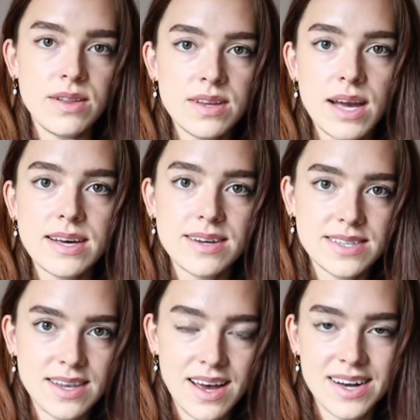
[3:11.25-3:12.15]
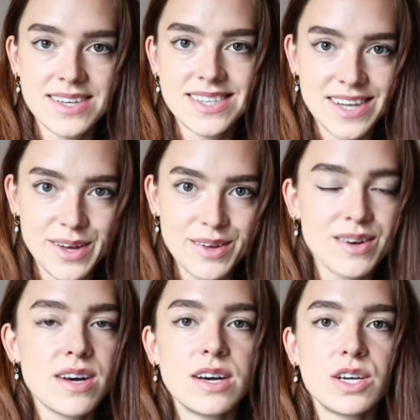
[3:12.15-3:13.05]
Unlike Garcin and
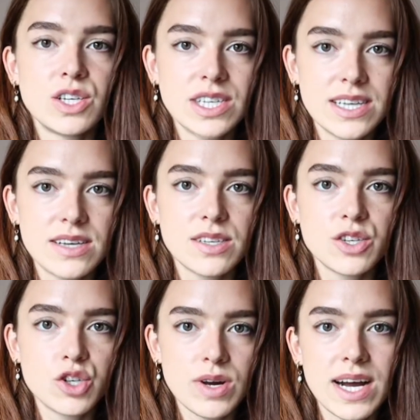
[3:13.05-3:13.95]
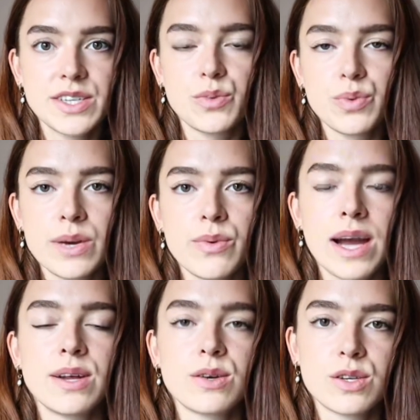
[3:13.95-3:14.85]
Estelle, she doesn't try to
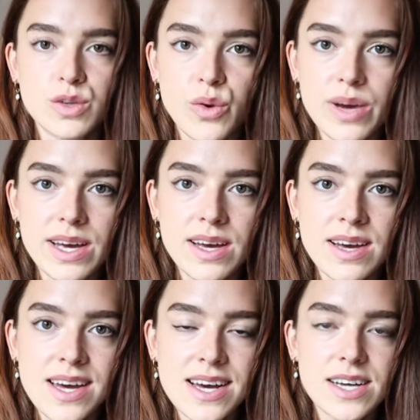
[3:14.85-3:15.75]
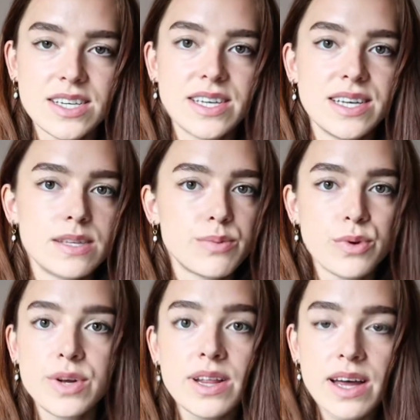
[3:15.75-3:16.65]
rewrite her story. She's
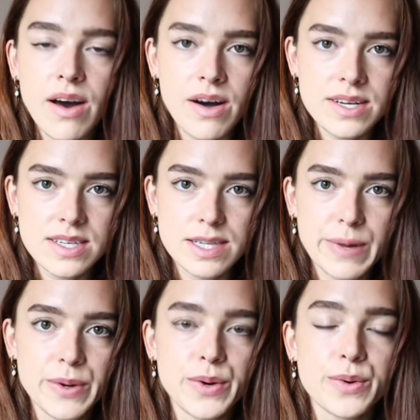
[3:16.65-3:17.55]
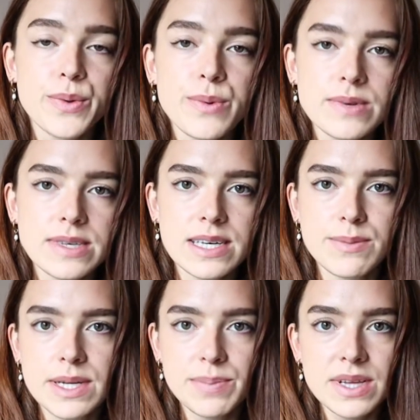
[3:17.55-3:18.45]
brutally honest about her cruelty,
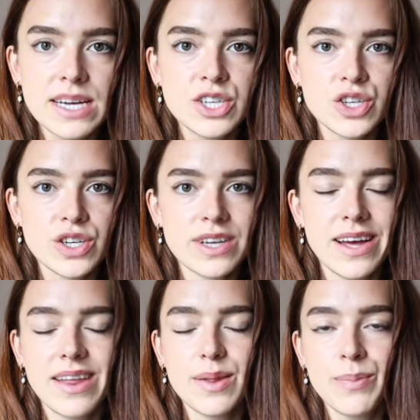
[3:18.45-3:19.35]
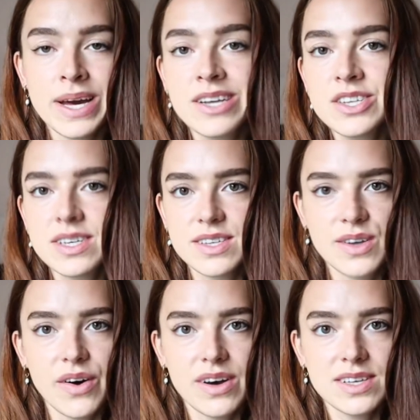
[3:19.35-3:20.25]
manipulation, and the pain she has
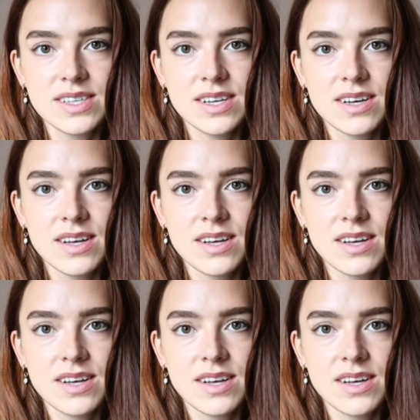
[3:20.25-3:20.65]
caused.